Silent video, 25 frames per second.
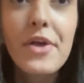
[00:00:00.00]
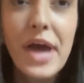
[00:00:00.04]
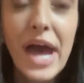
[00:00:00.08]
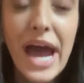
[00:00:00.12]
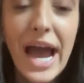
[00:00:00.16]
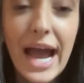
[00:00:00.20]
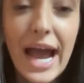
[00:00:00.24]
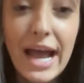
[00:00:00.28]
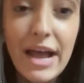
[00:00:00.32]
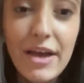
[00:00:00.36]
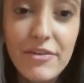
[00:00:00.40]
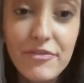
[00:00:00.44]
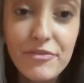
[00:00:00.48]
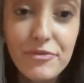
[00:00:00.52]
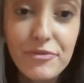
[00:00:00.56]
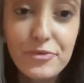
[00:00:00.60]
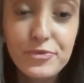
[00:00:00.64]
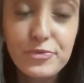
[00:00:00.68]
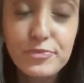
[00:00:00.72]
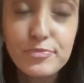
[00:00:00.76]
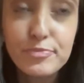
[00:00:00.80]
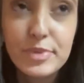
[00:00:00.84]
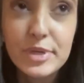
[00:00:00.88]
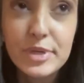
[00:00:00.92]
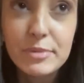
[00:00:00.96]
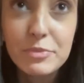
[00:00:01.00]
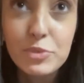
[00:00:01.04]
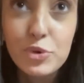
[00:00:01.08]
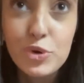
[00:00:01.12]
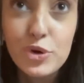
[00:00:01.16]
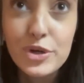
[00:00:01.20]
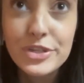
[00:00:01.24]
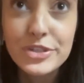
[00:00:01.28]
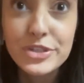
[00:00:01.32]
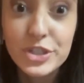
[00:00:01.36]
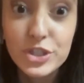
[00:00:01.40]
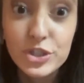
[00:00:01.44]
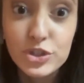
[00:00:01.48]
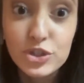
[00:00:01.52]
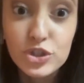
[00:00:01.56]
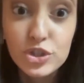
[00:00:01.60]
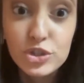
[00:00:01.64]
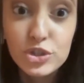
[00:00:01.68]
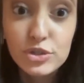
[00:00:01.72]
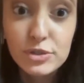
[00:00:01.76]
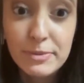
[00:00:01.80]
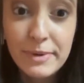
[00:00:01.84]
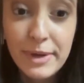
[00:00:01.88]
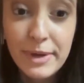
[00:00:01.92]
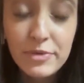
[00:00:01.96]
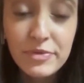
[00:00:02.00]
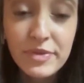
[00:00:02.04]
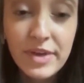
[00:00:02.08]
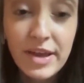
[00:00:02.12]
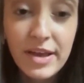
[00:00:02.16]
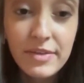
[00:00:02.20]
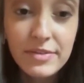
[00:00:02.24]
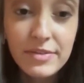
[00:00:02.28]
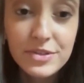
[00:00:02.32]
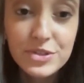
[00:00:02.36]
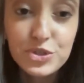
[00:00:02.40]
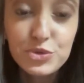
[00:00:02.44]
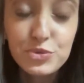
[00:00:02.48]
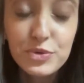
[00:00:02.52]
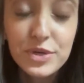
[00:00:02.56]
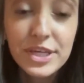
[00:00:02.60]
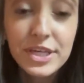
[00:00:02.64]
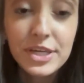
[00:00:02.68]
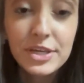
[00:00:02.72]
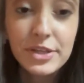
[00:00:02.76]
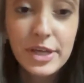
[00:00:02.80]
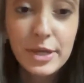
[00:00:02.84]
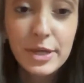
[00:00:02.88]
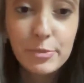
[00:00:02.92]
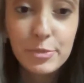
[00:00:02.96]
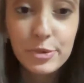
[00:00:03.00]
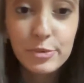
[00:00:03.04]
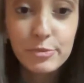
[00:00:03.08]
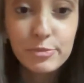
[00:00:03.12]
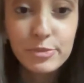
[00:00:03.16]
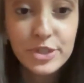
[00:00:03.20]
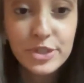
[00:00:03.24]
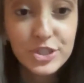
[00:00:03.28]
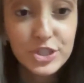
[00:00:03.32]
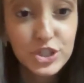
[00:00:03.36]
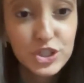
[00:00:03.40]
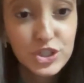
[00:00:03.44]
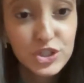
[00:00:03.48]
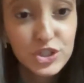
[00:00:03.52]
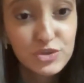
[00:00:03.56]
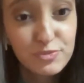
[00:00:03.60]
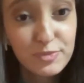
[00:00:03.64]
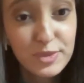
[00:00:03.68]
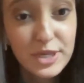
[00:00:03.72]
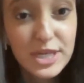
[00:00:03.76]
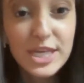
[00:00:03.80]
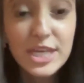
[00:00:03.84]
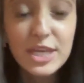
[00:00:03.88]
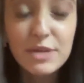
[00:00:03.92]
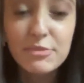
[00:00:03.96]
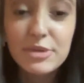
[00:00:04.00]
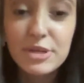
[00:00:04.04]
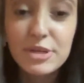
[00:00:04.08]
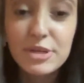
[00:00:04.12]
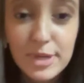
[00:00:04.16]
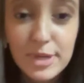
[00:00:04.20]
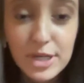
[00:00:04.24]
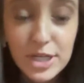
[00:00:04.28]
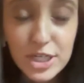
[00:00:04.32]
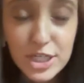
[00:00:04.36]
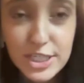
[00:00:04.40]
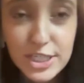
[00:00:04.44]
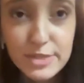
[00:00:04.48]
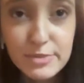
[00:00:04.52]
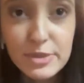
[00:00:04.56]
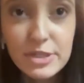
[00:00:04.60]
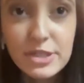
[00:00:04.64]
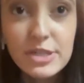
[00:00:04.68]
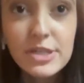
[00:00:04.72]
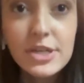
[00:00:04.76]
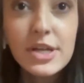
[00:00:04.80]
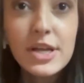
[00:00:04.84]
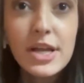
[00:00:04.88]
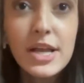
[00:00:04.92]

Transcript: I have been more intentional about that this week and like put pictures of me and my husband.